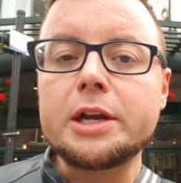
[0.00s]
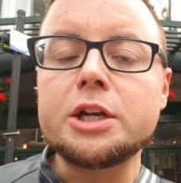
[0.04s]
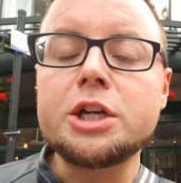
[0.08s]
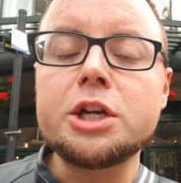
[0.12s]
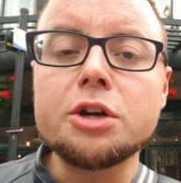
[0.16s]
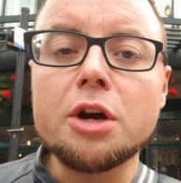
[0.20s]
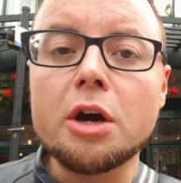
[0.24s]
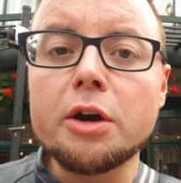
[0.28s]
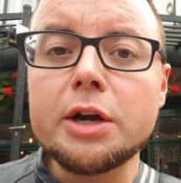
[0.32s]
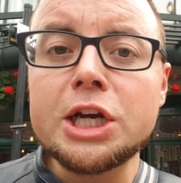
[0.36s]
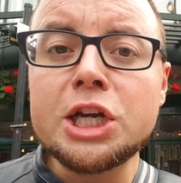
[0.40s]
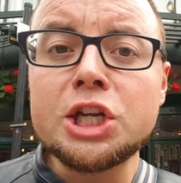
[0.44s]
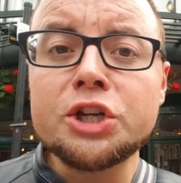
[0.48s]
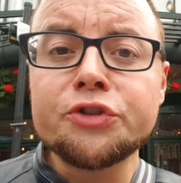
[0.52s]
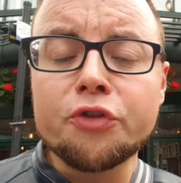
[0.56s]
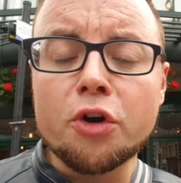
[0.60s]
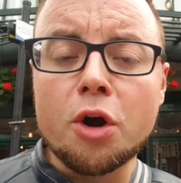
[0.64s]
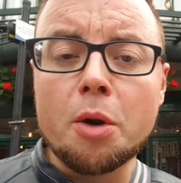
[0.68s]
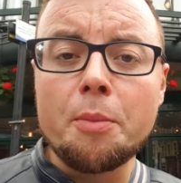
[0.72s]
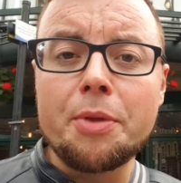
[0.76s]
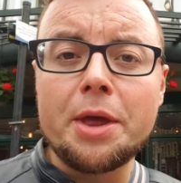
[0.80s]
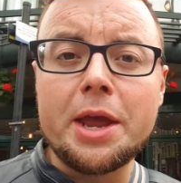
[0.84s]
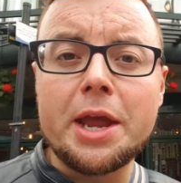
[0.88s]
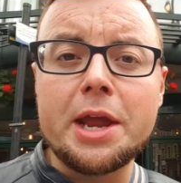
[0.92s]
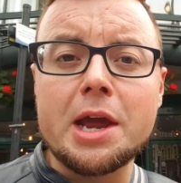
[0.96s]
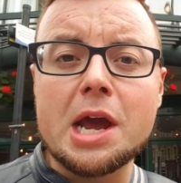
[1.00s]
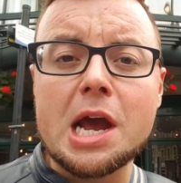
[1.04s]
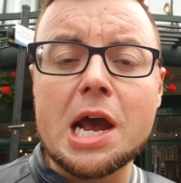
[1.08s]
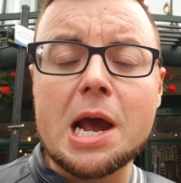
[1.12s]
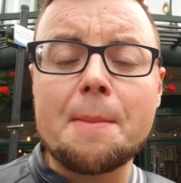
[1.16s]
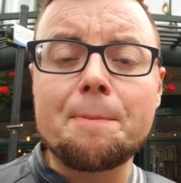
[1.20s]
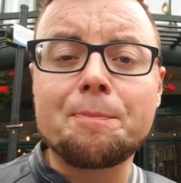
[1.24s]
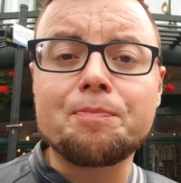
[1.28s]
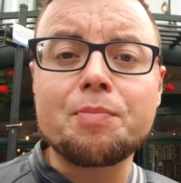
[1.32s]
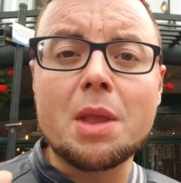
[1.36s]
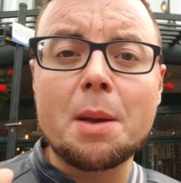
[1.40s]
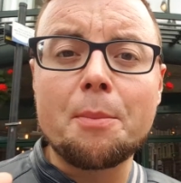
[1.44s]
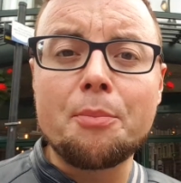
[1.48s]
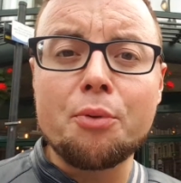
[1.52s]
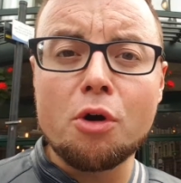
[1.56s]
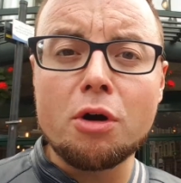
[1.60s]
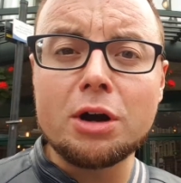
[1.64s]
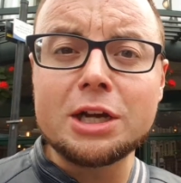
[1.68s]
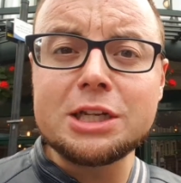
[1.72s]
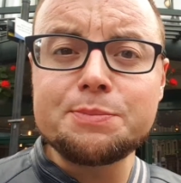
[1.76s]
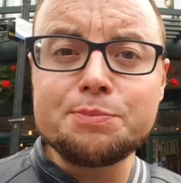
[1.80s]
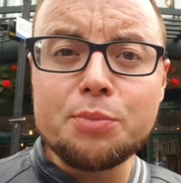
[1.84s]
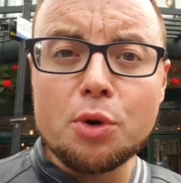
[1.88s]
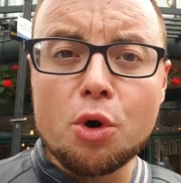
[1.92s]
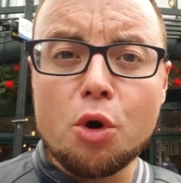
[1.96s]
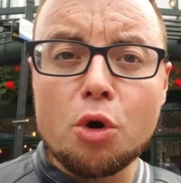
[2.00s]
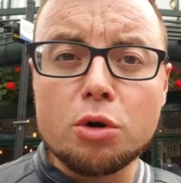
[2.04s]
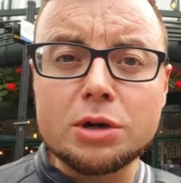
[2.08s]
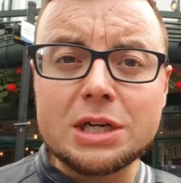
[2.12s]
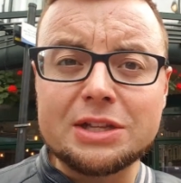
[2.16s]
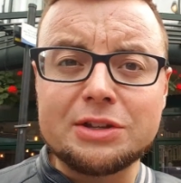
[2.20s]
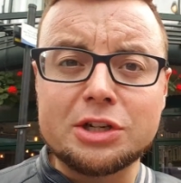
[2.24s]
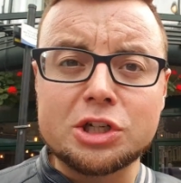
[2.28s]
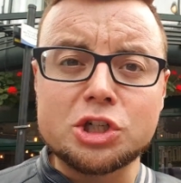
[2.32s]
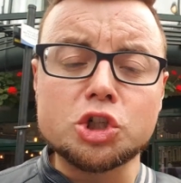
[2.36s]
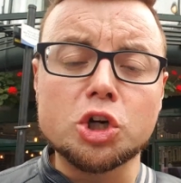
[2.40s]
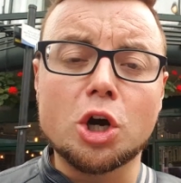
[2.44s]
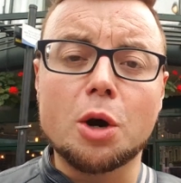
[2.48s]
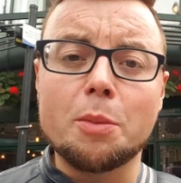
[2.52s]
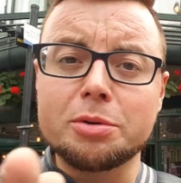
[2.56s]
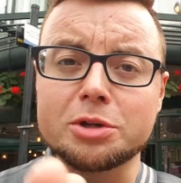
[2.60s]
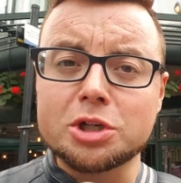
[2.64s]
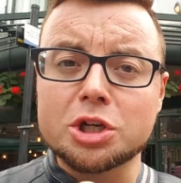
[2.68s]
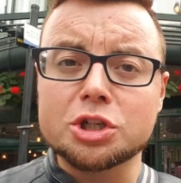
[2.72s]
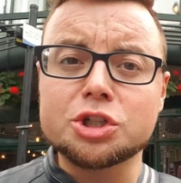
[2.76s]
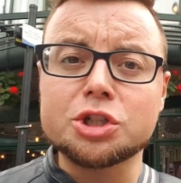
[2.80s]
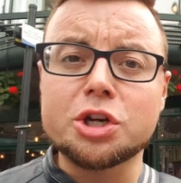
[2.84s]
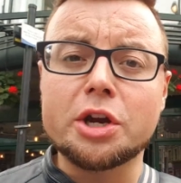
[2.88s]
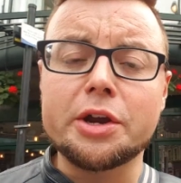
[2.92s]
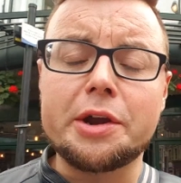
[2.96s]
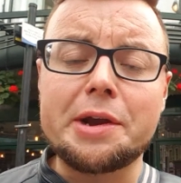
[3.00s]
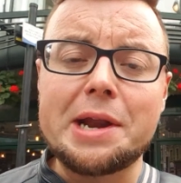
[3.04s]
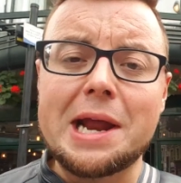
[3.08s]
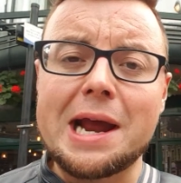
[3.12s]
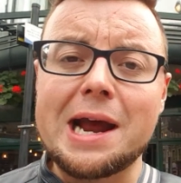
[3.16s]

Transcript: you notice from the um, price board in the shop, which I'll show you